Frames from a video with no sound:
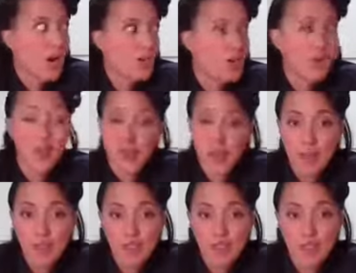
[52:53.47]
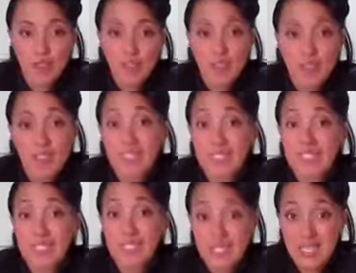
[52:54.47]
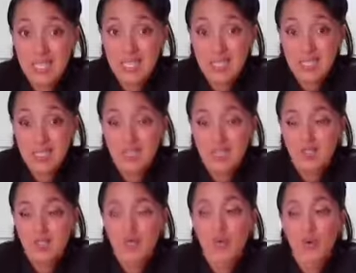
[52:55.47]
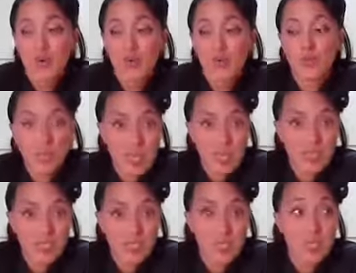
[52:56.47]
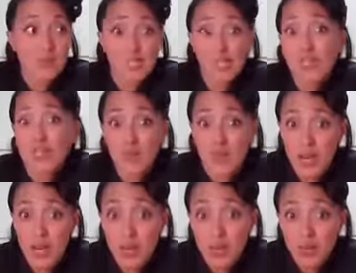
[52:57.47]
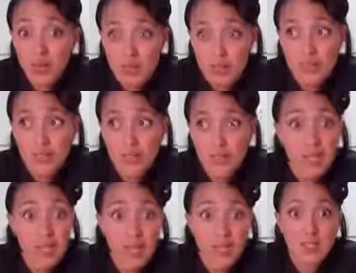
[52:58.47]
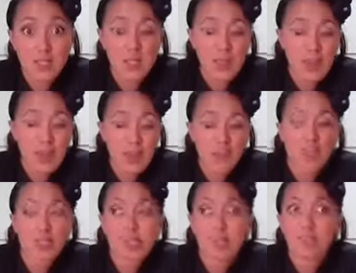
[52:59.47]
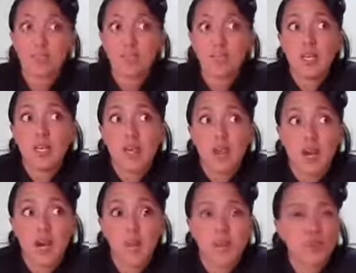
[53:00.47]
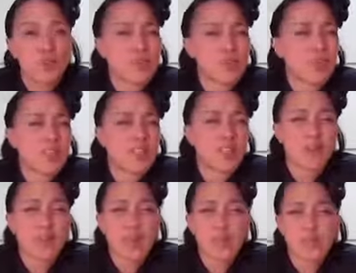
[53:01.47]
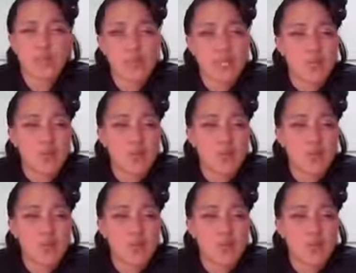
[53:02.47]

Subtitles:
Another application would be seasonings. So if you take the tea leaves are edible. It's a plant that we are able to eat. And there's so many different kinds of tea.